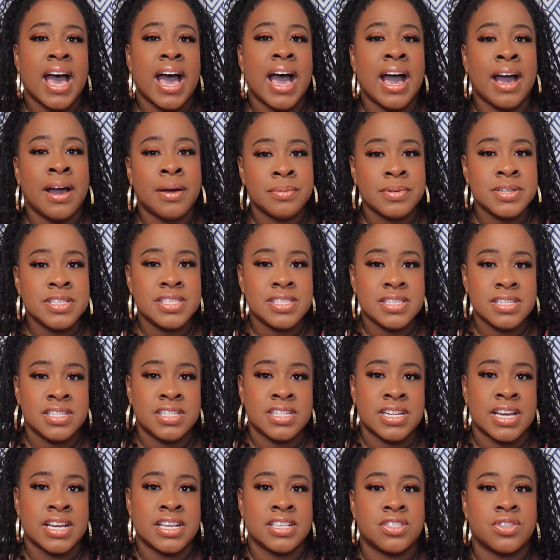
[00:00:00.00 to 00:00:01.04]
I would
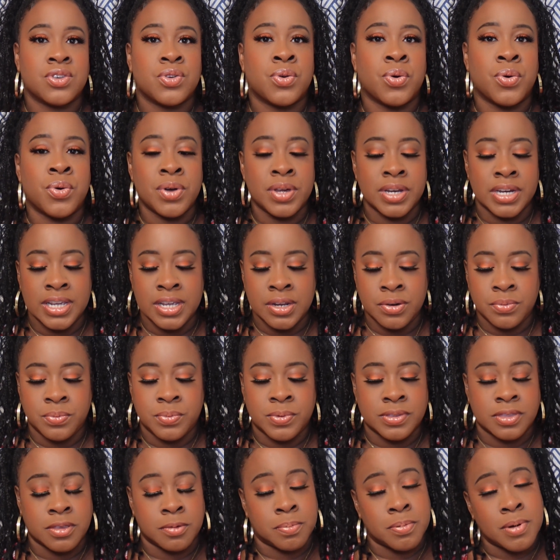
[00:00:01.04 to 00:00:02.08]
suggest going in
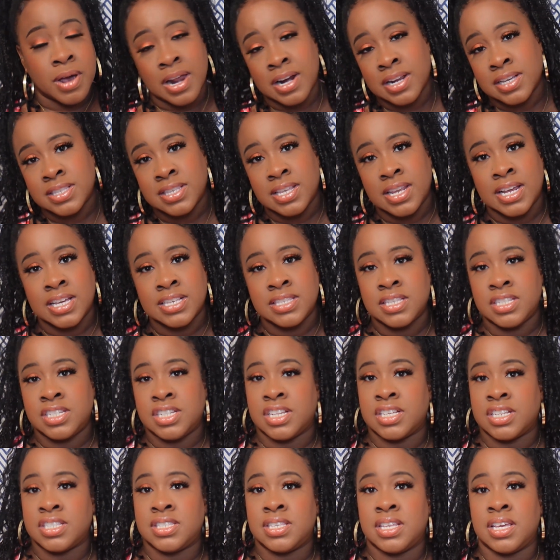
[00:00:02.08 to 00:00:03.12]
with the products that I
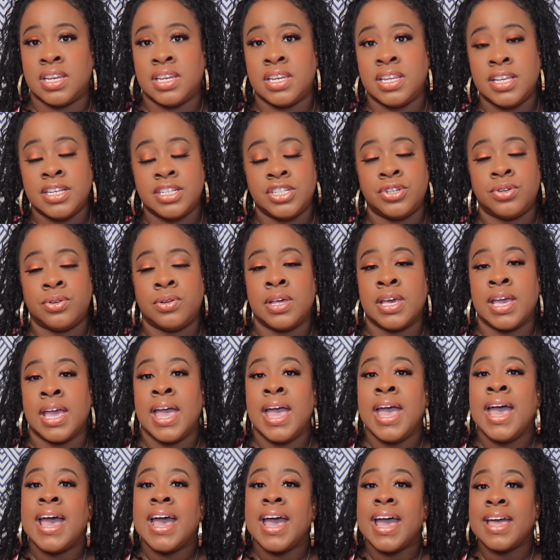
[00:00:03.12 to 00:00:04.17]
suggested initially,
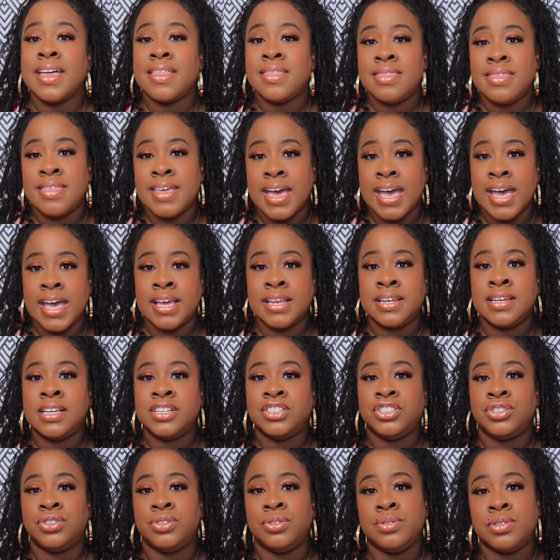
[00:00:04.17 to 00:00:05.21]
and then
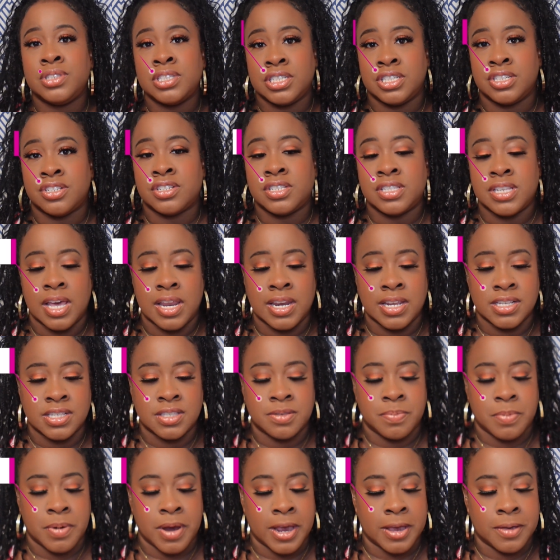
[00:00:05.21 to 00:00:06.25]
choosing your setting
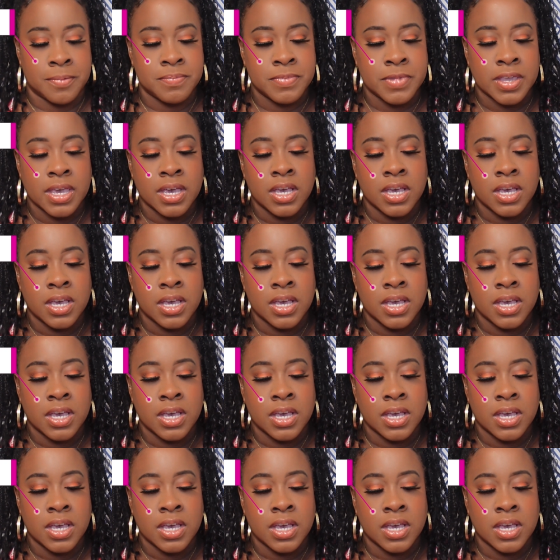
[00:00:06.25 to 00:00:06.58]
spray.